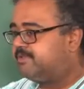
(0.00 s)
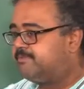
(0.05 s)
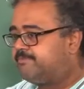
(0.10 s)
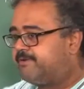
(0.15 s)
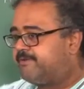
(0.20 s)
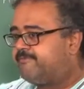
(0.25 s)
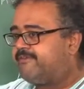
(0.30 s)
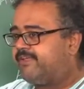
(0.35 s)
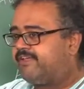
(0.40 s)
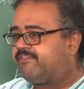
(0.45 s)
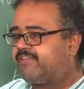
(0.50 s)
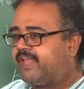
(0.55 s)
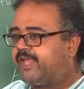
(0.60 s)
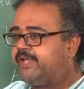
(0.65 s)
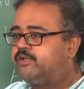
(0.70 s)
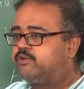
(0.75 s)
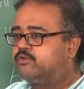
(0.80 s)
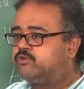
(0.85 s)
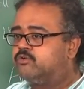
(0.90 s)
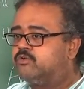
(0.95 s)
prefix
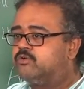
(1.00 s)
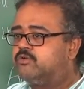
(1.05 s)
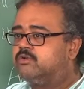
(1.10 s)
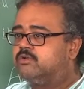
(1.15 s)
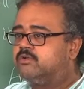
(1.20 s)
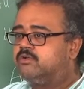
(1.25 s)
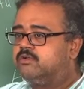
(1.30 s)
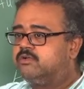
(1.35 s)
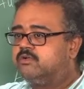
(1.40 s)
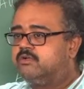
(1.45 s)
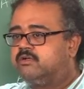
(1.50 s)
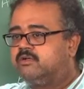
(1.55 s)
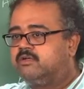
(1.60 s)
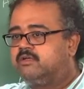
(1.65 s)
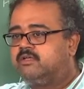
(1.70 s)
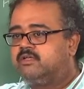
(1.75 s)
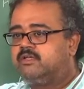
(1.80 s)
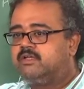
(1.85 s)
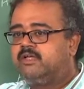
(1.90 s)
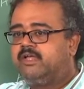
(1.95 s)
I2
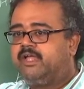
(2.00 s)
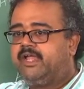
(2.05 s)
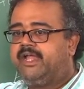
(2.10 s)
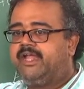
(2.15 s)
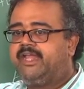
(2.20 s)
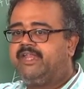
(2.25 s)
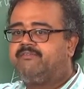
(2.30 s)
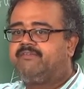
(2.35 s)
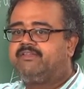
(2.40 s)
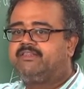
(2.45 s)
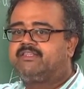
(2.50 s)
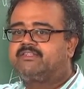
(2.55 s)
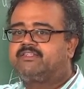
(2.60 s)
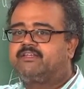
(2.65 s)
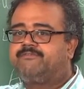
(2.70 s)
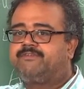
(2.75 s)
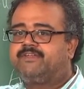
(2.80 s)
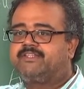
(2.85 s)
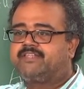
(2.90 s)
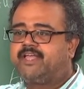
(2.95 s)
ending with the
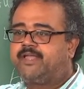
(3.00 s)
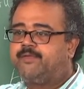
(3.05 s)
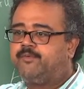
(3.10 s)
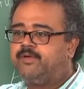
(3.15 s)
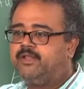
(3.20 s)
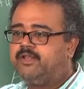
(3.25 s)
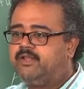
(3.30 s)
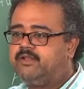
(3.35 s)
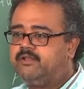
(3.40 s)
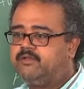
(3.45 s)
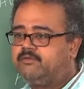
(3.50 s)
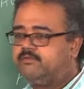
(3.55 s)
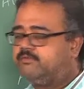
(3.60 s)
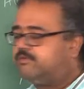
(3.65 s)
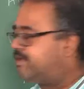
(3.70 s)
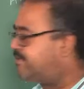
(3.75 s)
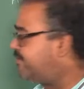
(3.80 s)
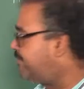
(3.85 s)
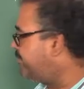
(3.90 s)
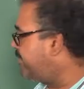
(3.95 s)
suffix I1
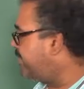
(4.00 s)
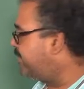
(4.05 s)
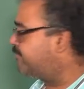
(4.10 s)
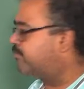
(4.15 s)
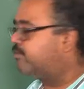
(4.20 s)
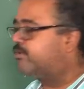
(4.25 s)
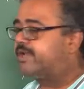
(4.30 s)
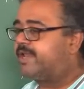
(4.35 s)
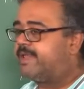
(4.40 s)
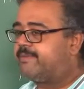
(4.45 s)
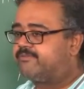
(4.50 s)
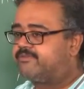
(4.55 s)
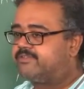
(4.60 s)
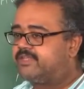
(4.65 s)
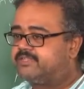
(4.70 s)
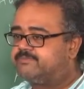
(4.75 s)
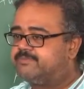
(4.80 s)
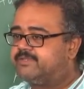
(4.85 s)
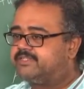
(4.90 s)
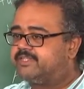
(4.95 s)
would have appeared 4 times.
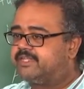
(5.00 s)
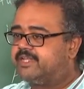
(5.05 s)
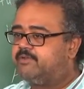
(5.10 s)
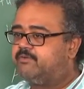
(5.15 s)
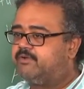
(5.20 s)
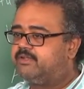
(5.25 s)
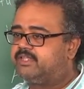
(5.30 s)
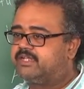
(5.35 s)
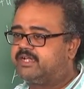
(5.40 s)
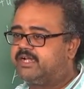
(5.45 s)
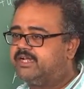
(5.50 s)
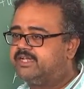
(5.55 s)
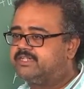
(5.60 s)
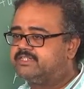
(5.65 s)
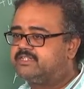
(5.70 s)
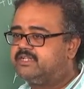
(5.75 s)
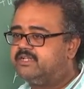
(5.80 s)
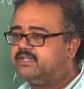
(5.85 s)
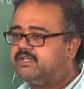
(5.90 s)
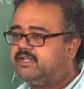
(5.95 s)
That is basically what the
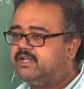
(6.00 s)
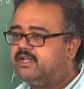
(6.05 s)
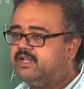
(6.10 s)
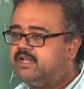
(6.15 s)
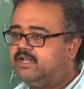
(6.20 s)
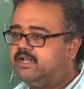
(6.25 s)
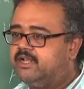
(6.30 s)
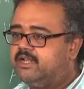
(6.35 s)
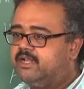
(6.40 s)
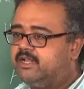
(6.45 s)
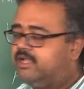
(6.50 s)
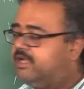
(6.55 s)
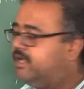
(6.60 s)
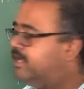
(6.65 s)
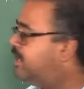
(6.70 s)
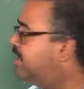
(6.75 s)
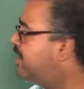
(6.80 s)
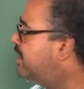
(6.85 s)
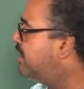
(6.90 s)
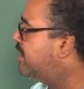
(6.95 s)
conditional
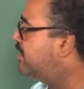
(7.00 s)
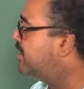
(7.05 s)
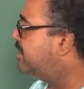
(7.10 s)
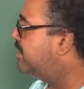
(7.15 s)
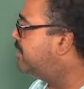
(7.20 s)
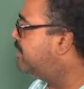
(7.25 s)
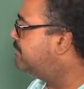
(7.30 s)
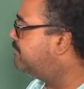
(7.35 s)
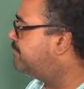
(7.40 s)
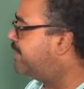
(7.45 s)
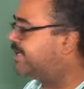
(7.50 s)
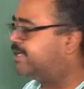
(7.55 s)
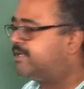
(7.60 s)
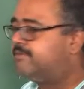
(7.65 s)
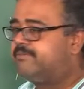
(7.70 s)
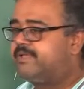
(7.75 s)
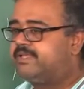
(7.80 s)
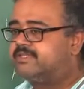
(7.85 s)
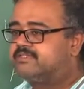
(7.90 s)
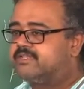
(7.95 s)

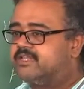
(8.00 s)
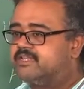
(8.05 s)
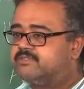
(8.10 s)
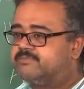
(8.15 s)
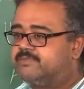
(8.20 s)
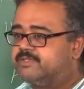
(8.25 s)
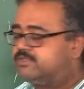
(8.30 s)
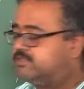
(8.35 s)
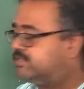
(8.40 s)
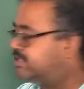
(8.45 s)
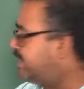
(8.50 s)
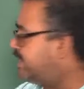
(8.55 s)
pattern base tells me. So the